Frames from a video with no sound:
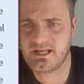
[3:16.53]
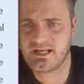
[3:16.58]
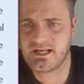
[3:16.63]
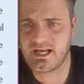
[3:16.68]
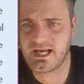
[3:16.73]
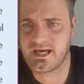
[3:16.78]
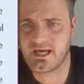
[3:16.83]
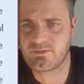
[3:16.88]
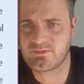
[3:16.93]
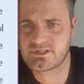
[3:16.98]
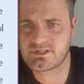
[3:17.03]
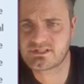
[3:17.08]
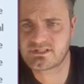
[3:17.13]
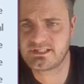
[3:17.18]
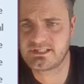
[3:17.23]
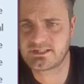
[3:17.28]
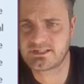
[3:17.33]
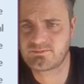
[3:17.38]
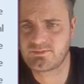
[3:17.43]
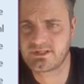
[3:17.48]
And we see
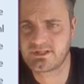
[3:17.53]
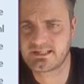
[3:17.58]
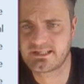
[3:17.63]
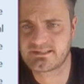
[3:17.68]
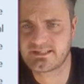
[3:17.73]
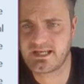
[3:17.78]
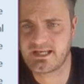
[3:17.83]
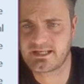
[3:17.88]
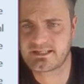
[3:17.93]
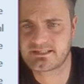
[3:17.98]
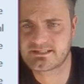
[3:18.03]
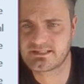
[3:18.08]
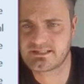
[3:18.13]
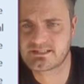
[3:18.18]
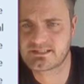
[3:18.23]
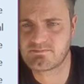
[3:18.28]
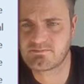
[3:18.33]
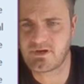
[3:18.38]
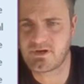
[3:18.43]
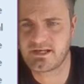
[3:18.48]
that we get x
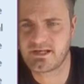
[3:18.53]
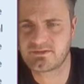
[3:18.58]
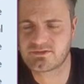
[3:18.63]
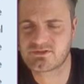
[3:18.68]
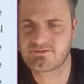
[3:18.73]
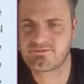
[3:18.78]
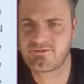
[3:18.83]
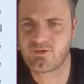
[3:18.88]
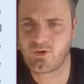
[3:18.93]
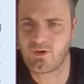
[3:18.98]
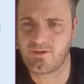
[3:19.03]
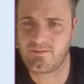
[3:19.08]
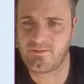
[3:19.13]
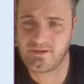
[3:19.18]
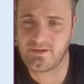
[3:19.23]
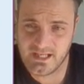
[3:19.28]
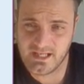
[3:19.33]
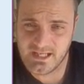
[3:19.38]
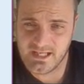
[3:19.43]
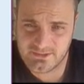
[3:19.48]
is minus 4.
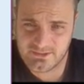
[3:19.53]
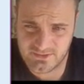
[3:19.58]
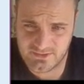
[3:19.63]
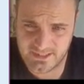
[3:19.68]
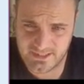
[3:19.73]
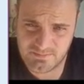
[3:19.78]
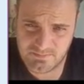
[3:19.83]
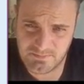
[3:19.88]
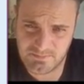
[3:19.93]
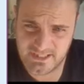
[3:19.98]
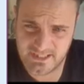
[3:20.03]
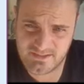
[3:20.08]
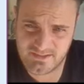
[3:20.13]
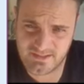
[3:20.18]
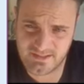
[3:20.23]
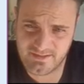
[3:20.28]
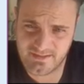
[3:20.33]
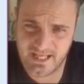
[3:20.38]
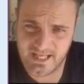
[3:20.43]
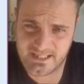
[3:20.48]
So this means
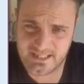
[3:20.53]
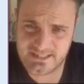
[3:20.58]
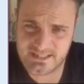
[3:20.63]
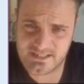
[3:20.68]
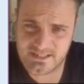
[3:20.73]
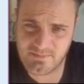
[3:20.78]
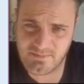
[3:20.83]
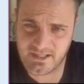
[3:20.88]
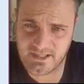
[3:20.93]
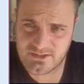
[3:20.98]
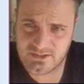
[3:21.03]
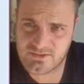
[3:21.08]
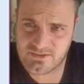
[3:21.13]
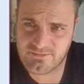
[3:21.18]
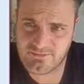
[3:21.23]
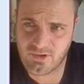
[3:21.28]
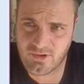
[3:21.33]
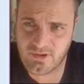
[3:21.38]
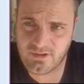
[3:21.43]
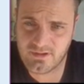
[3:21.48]
that when x is minus
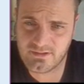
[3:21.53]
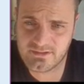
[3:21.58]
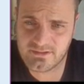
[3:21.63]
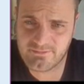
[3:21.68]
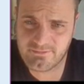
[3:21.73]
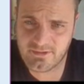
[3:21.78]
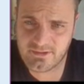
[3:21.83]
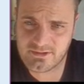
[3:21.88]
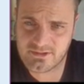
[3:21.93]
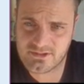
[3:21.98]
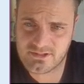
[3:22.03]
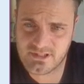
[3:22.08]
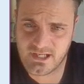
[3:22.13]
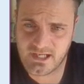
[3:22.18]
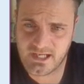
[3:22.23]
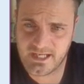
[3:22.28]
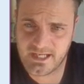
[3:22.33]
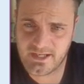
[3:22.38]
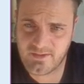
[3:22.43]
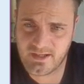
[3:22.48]
4, the function
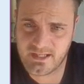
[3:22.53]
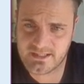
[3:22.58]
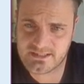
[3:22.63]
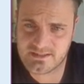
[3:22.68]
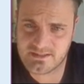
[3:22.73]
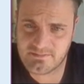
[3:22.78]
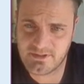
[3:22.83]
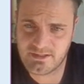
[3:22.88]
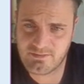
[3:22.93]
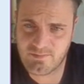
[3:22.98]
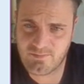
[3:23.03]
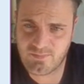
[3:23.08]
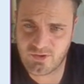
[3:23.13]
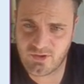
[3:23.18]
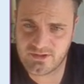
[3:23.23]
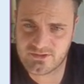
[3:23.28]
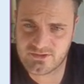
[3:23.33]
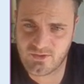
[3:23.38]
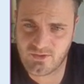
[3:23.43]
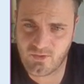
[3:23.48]
either has a minimum
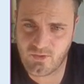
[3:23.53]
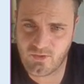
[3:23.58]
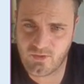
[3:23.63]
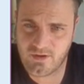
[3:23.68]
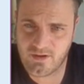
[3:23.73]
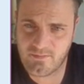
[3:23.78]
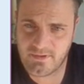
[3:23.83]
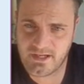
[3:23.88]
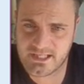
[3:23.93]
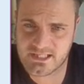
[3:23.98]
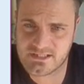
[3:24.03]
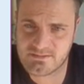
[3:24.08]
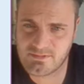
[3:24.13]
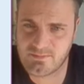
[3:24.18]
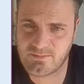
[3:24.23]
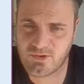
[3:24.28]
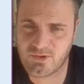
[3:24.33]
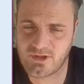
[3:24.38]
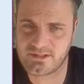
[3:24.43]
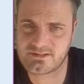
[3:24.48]
point or a maximum
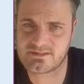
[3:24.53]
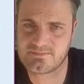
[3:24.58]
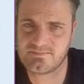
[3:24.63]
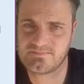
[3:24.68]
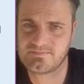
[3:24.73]
point.